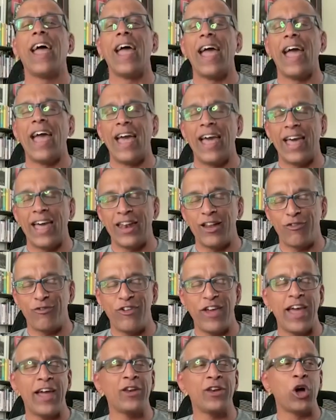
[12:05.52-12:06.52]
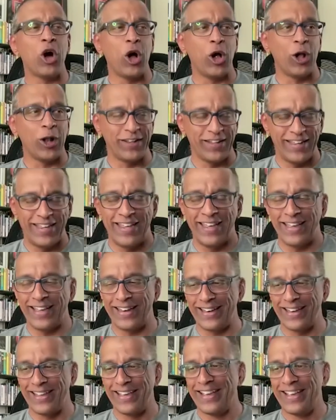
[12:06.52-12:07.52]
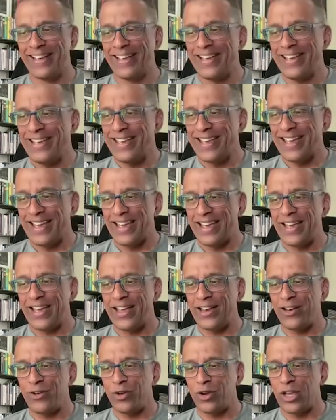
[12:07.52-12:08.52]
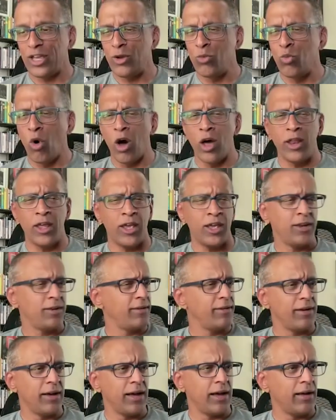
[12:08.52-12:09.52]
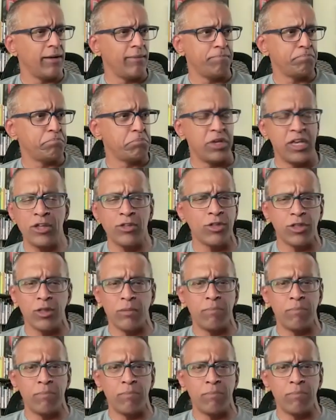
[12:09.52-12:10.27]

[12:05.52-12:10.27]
And a fan called in and he wanted either the